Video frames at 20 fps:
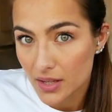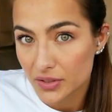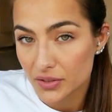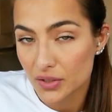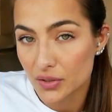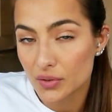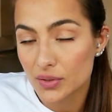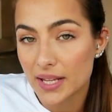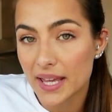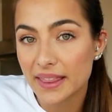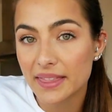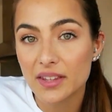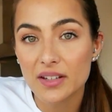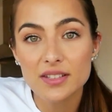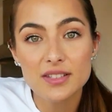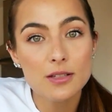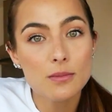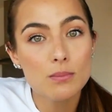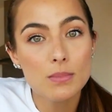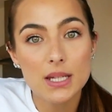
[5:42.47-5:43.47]
So that
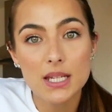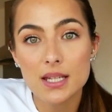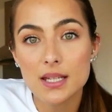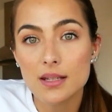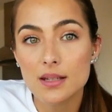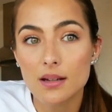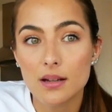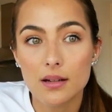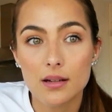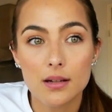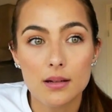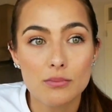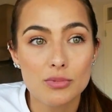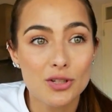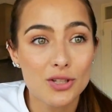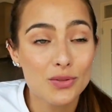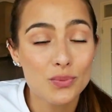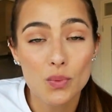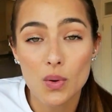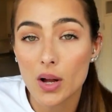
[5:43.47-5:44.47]
doesn't mean
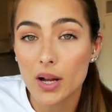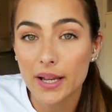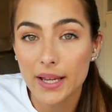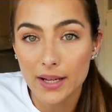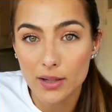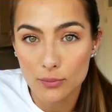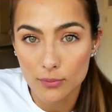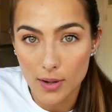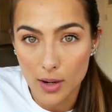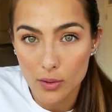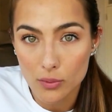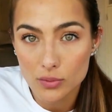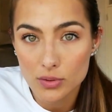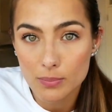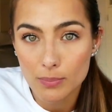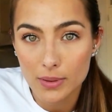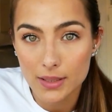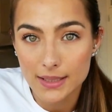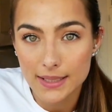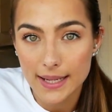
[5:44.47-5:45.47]
just walking
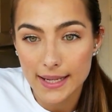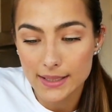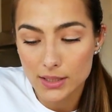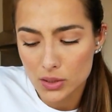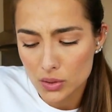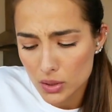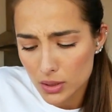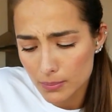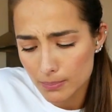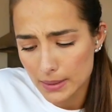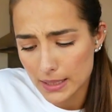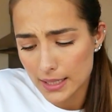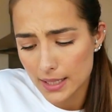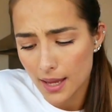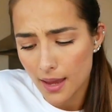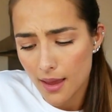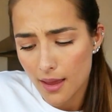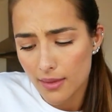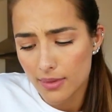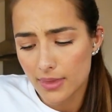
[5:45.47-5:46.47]
around, but that could
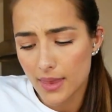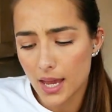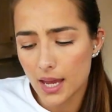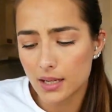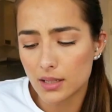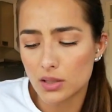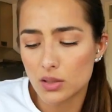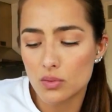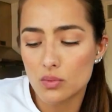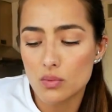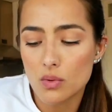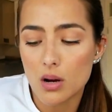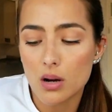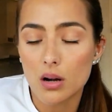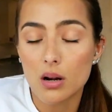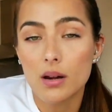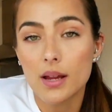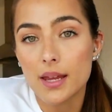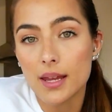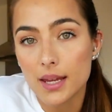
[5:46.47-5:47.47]
be that you
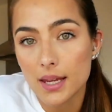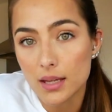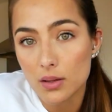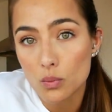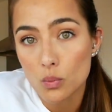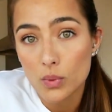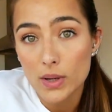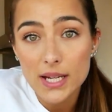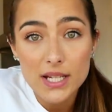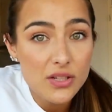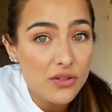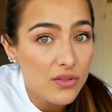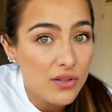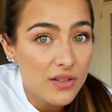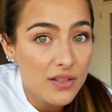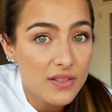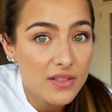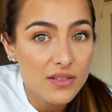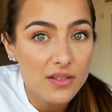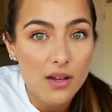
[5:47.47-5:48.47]
are a
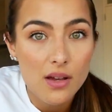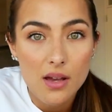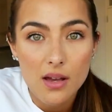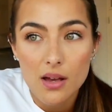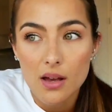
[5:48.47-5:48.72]
waitress,